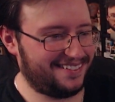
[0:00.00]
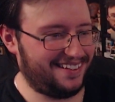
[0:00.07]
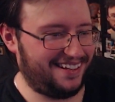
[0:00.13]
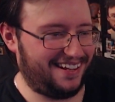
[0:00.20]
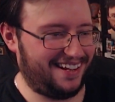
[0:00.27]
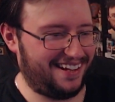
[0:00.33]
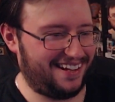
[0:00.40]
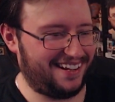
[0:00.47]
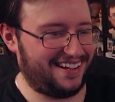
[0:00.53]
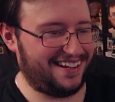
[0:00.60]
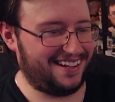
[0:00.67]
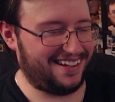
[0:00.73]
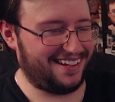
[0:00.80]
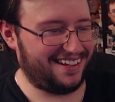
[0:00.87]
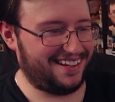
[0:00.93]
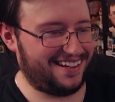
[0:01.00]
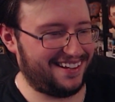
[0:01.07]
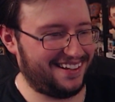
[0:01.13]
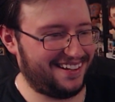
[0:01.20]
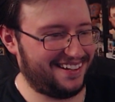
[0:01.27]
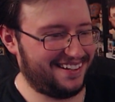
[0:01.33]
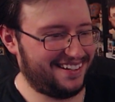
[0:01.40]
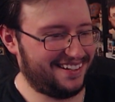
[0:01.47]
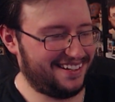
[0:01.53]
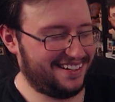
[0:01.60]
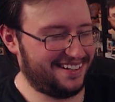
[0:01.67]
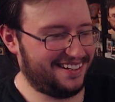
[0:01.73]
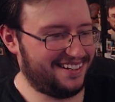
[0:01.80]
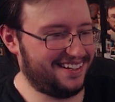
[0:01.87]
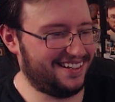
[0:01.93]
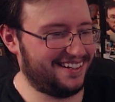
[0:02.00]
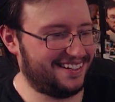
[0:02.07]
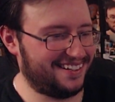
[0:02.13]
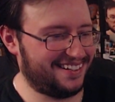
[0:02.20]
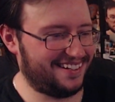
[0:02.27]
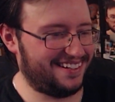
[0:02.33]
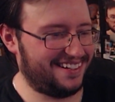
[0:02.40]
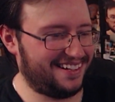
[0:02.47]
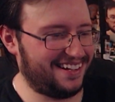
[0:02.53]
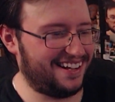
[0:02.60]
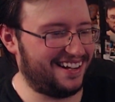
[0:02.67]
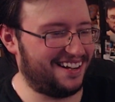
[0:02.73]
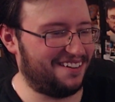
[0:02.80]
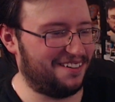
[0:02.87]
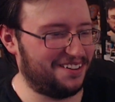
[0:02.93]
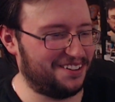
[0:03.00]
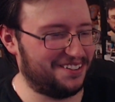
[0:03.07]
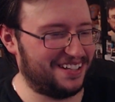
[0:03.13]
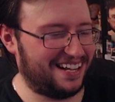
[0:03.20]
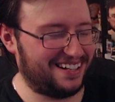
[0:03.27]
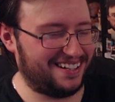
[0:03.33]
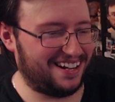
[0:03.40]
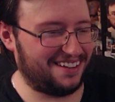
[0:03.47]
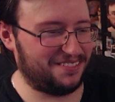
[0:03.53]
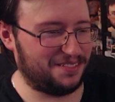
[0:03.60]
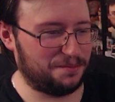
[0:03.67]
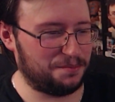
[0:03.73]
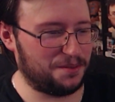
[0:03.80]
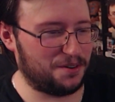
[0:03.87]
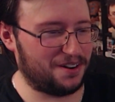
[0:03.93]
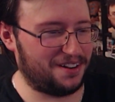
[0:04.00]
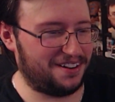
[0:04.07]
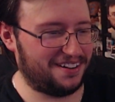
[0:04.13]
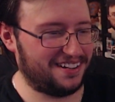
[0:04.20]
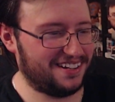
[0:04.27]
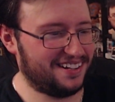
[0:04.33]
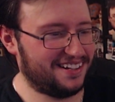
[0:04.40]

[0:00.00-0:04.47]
Yeah. he gonna use that knife to Moita.